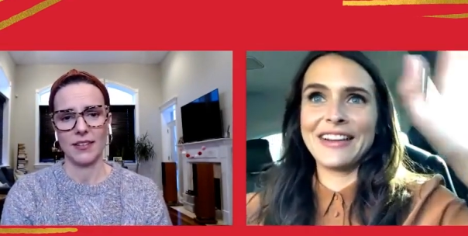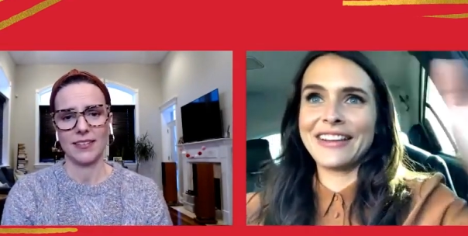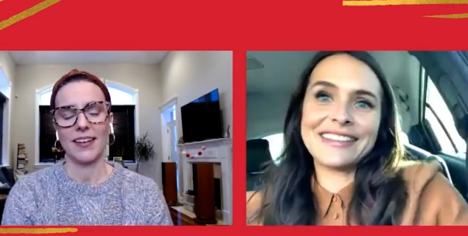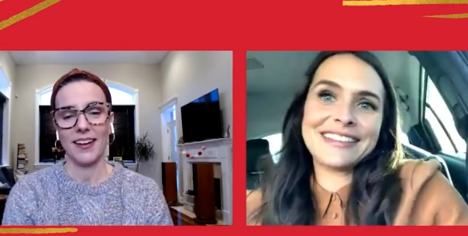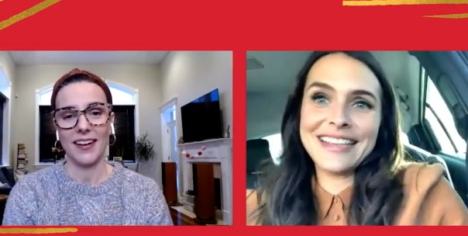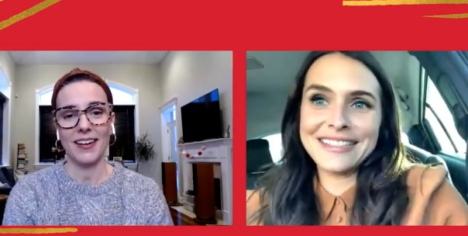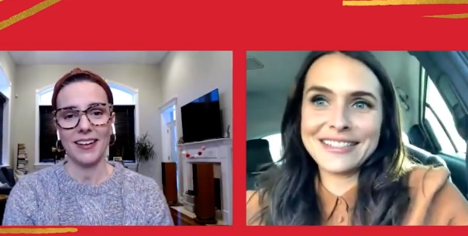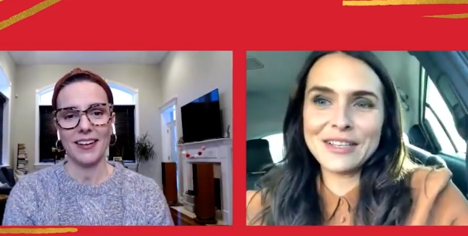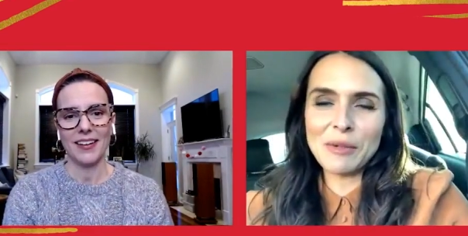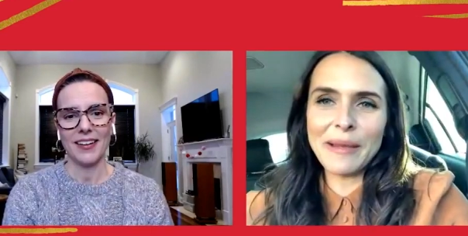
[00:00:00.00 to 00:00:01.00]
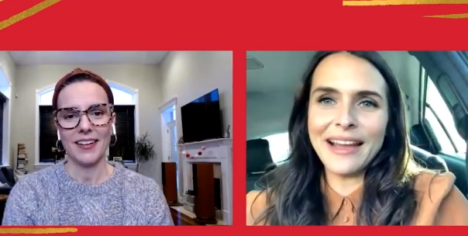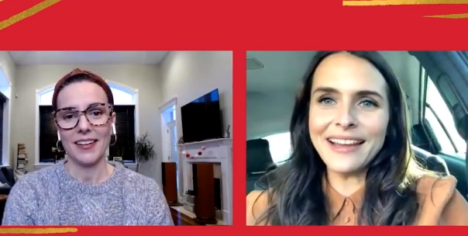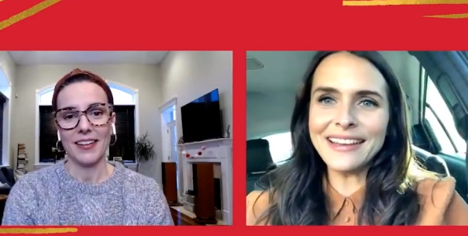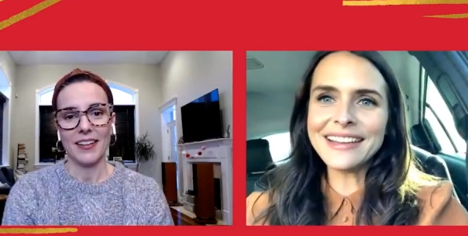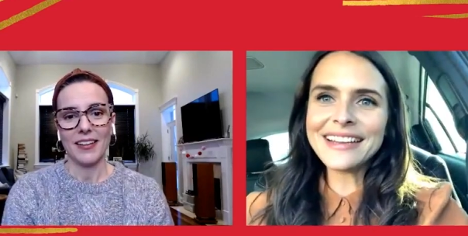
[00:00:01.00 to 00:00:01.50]
Speaker 1: uh-huh. It's still
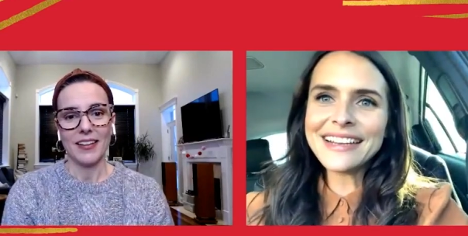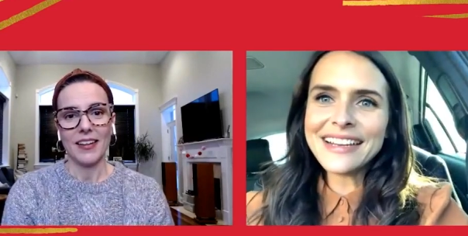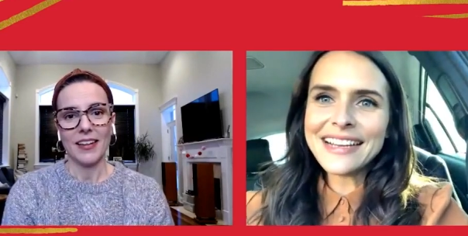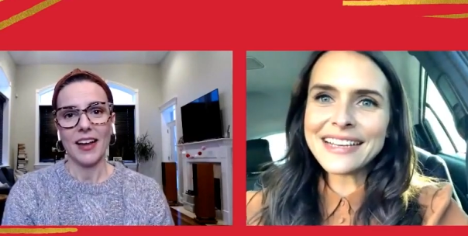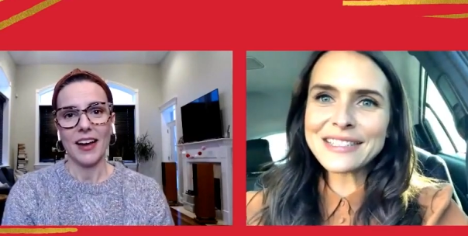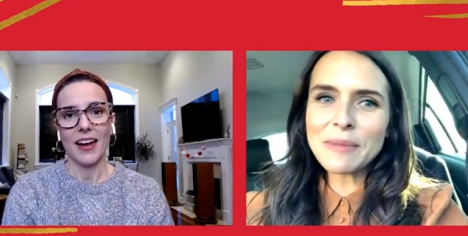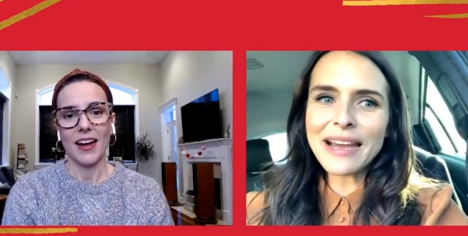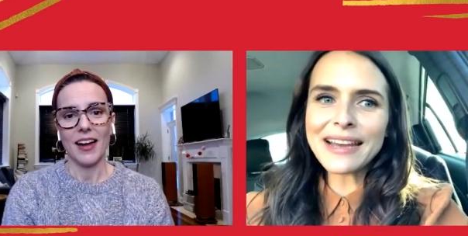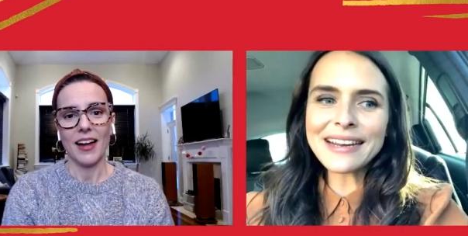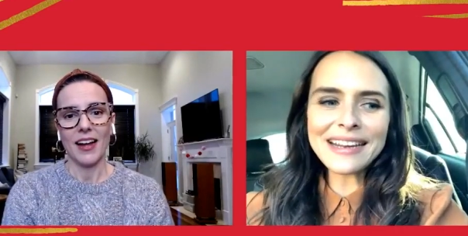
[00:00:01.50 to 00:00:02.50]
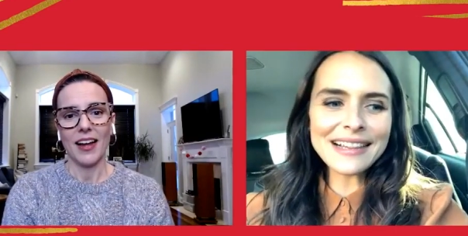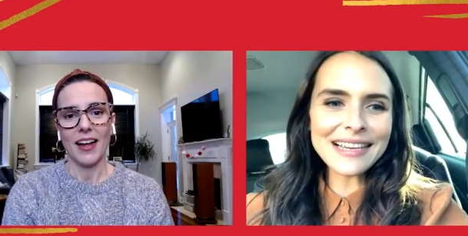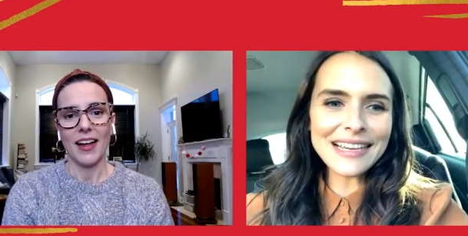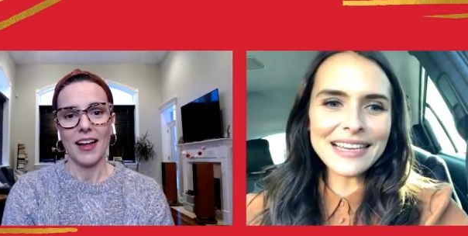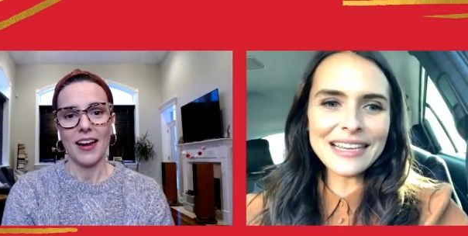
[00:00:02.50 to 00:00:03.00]
bad. Yeah. It's bad in
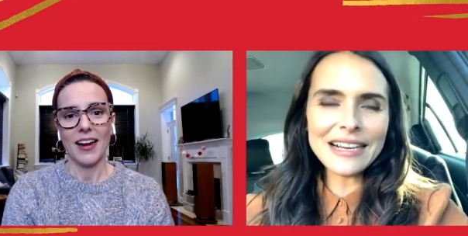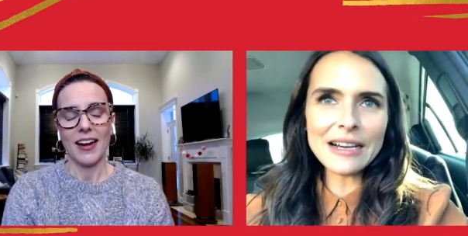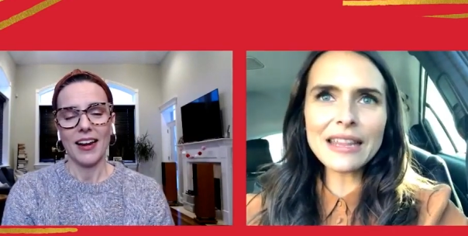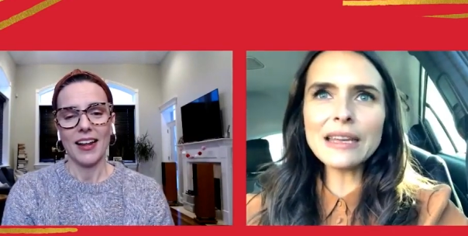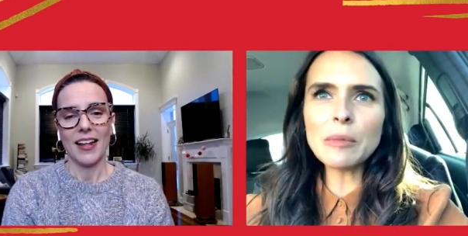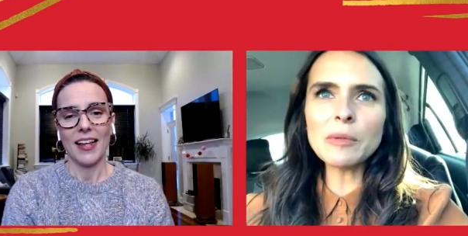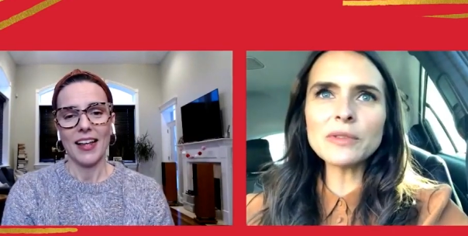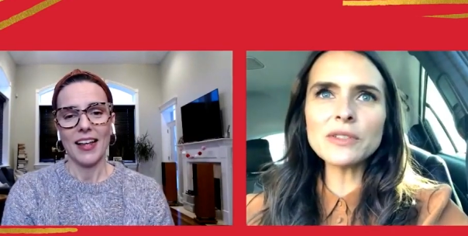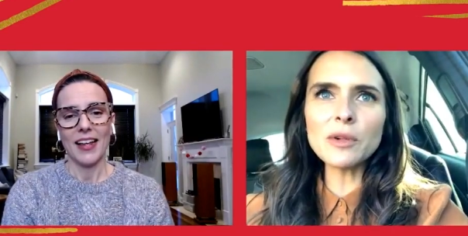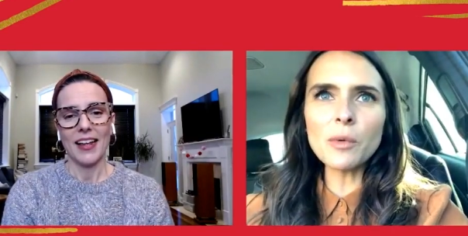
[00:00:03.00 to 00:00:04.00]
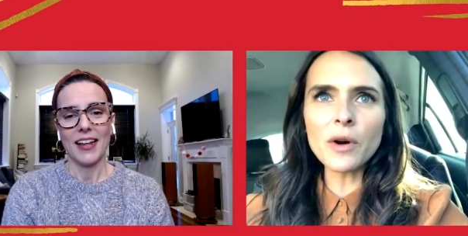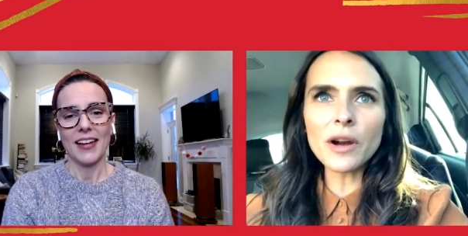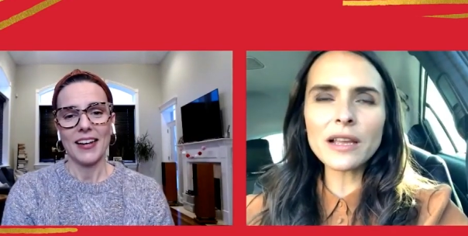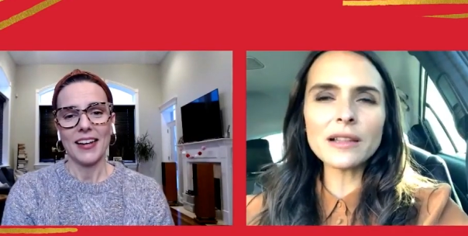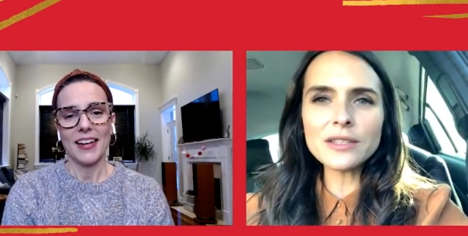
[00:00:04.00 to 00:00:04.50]
LA. Uh, I think people still
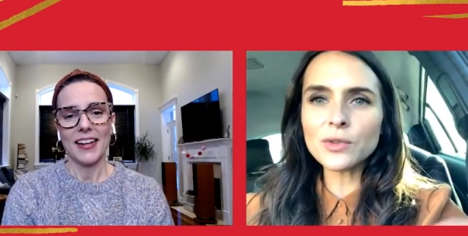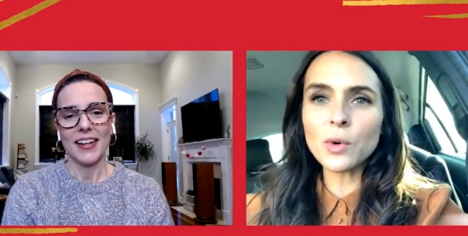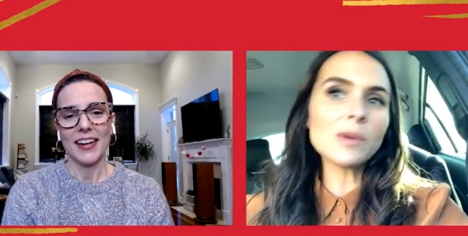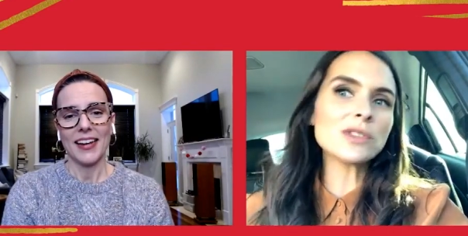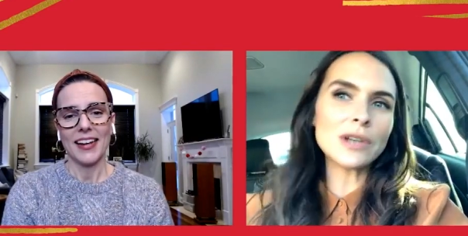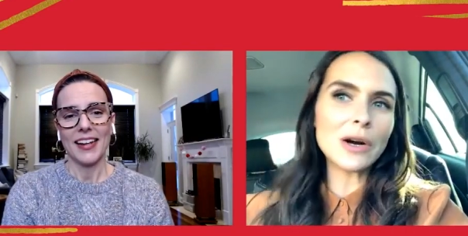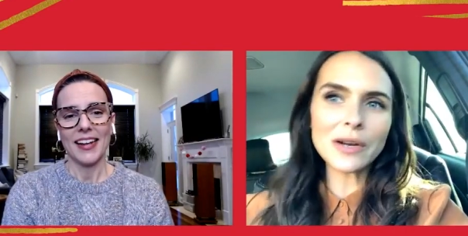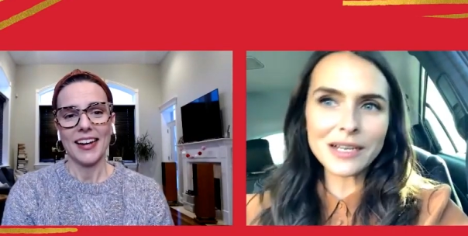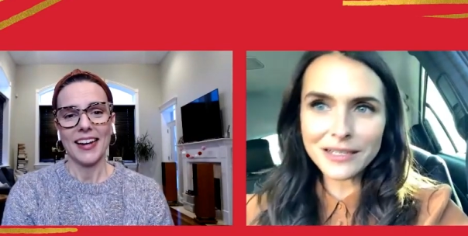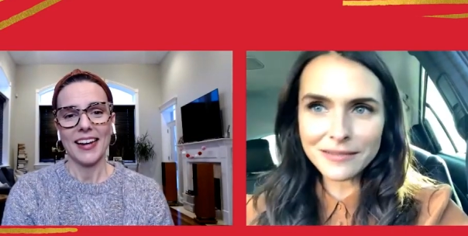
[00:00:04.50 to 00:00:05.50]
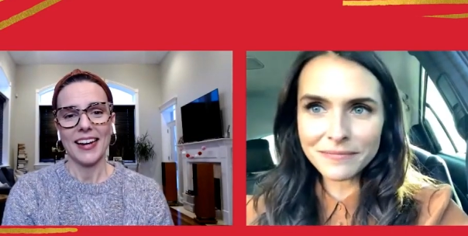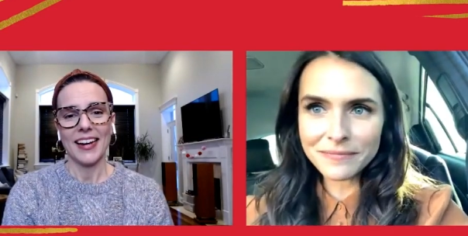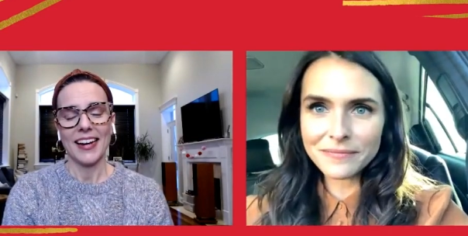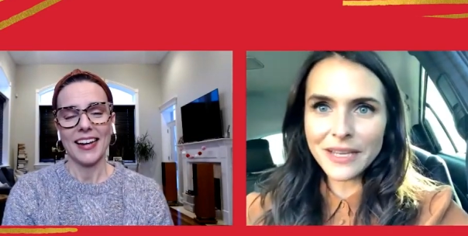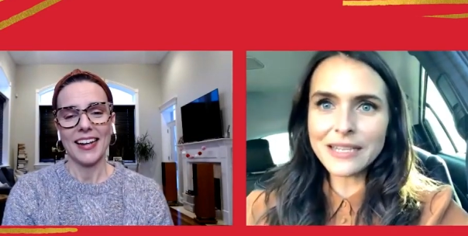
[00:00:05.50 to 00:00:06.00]
work. At least schools aren't
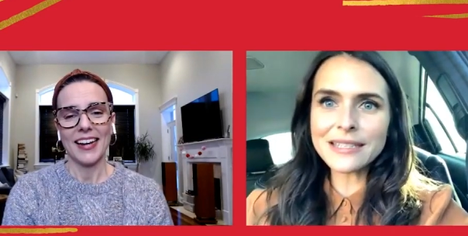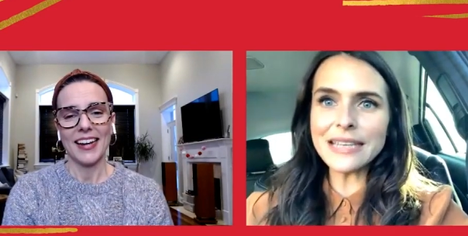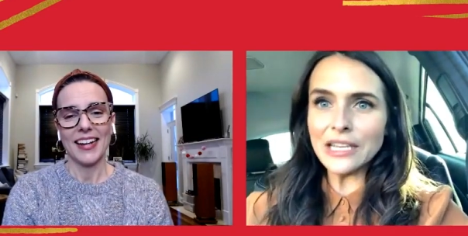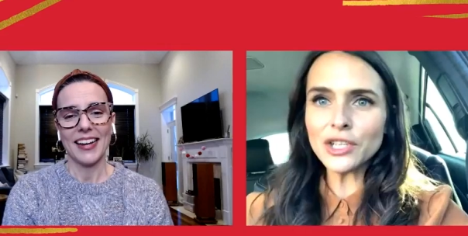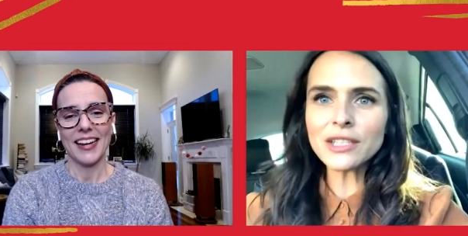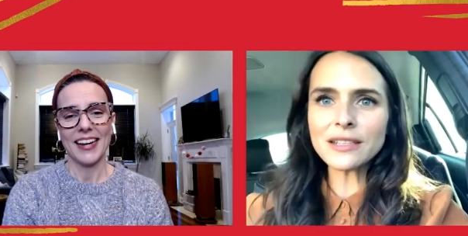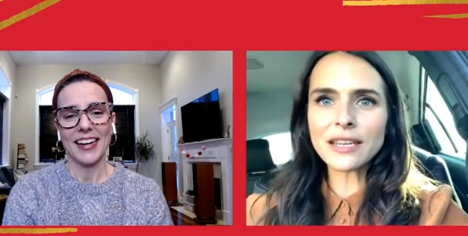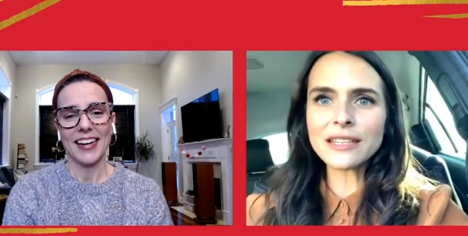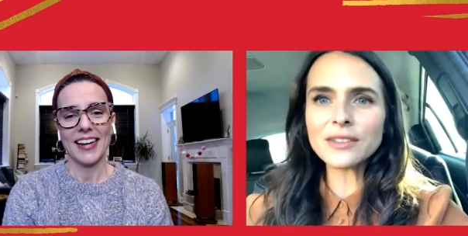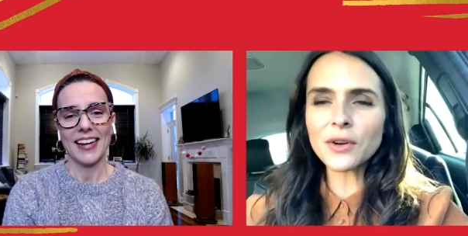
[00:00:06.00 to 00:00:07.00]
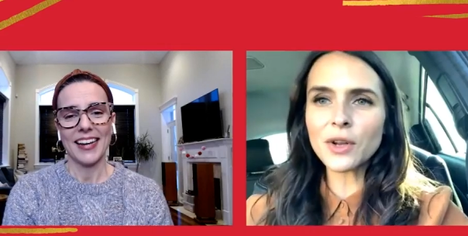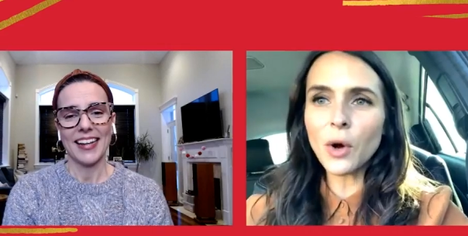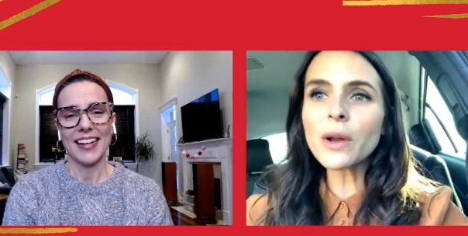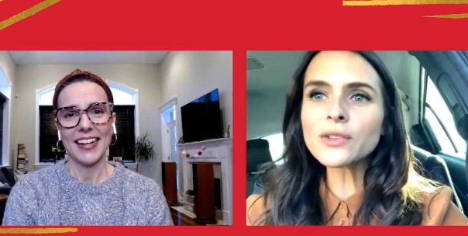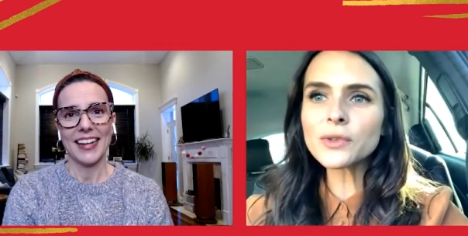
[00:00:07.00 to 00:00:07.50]
in session. Kids aren't
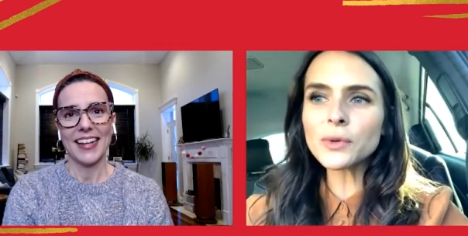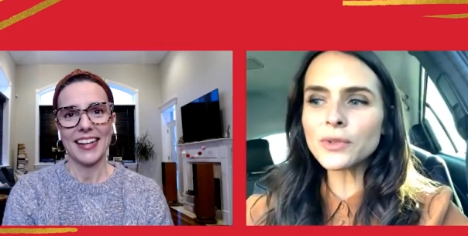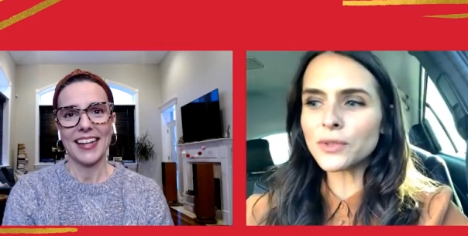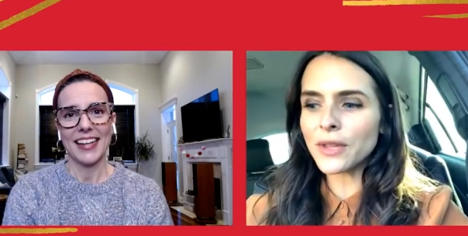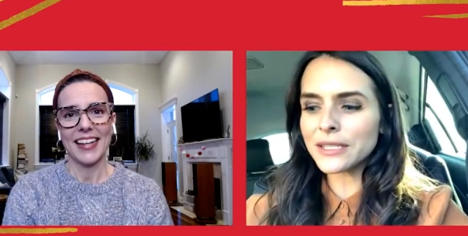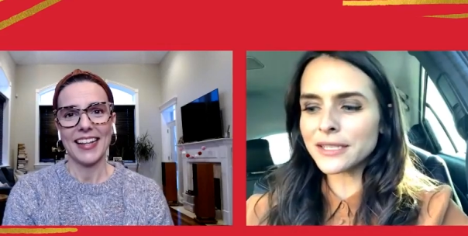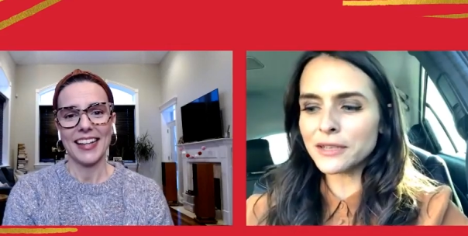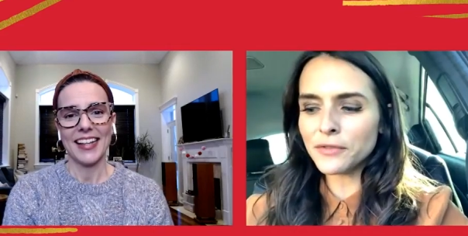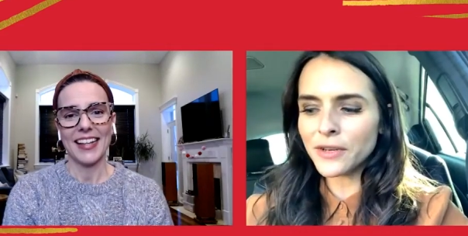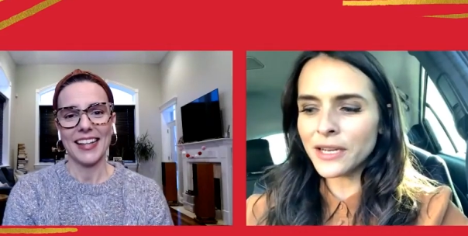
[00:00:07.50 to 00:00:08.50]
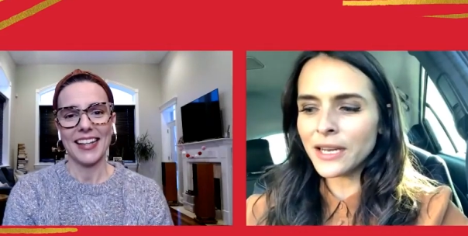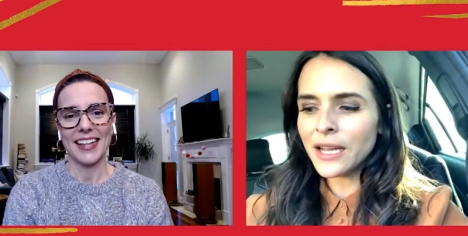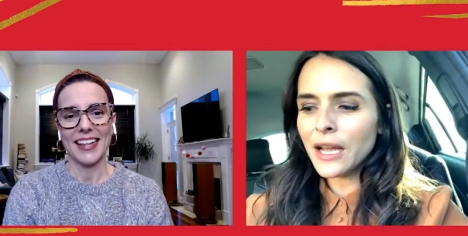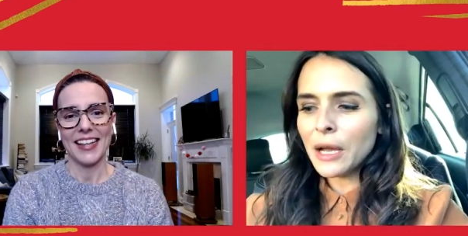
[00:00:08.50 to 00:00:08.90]
going to school. So that's different.